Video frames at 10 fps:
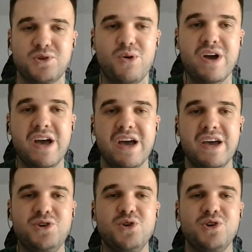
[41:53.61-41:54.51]
So
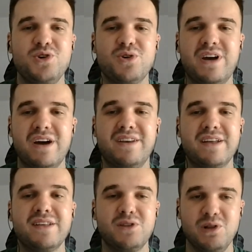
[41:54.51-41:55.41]
you you
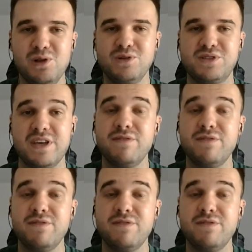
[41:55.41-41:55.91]
got nothing to lose